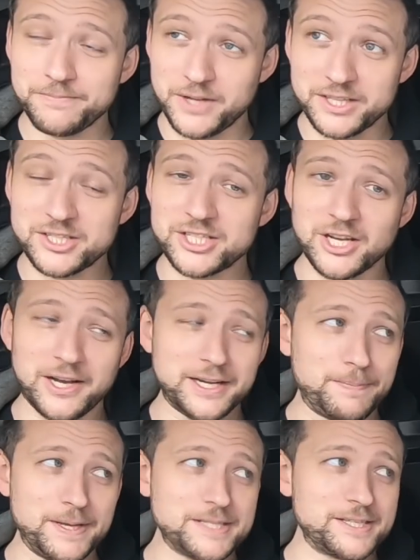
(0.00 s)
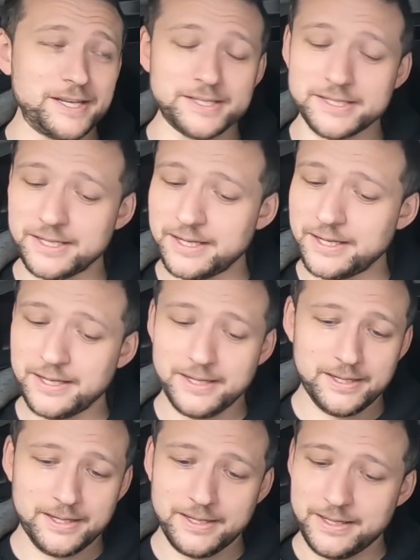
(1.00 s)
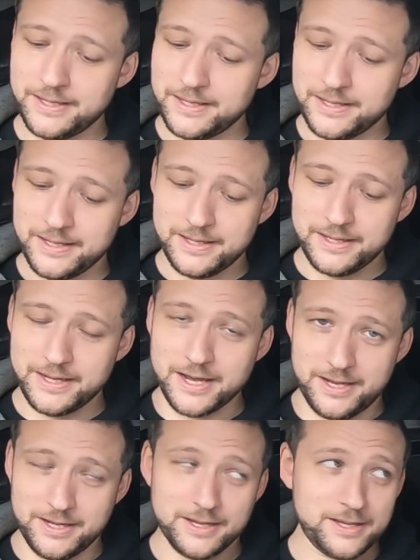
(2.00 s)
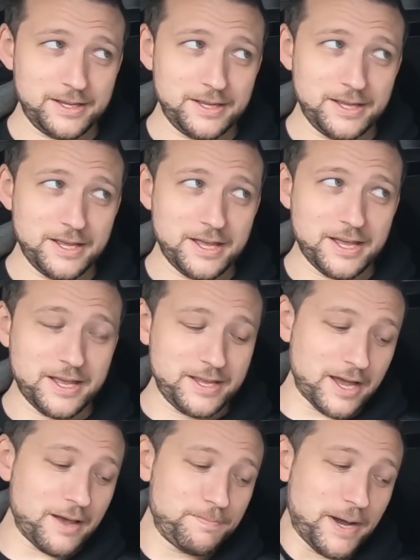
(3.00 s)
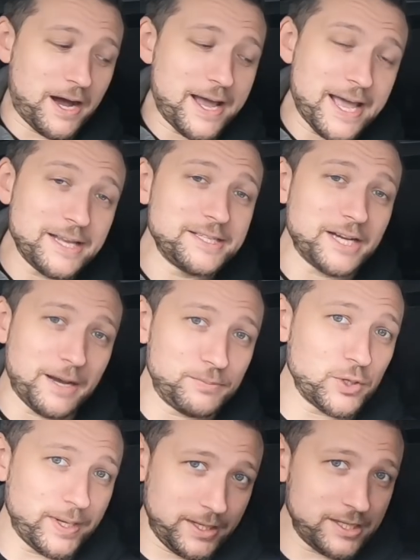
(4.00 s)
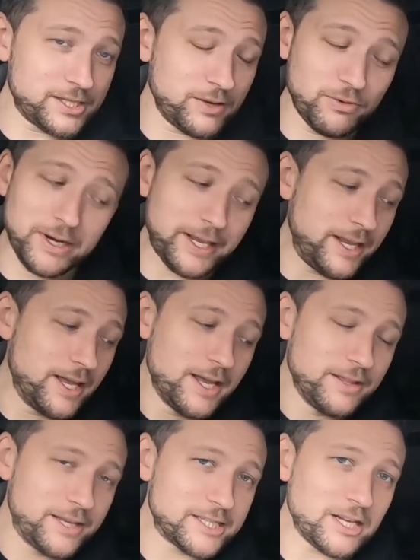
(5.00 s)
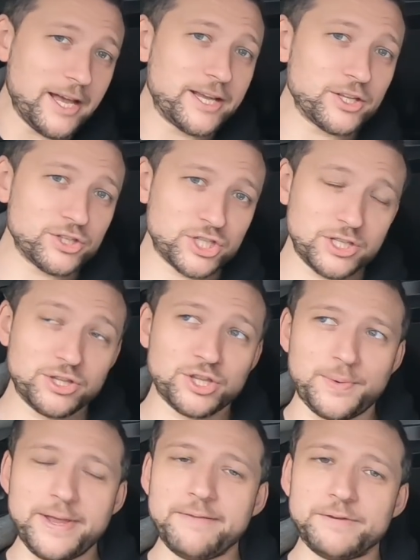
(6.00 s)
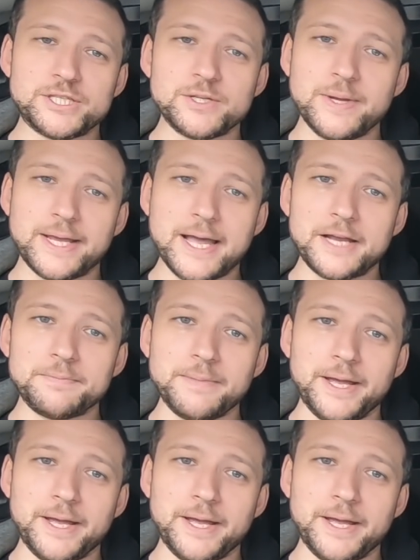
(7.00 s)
Well, I was going to say, it's me and you out on site, but you're getting dragged to admin most of the day. But I end up doing this, really. There's like three of us doing admin.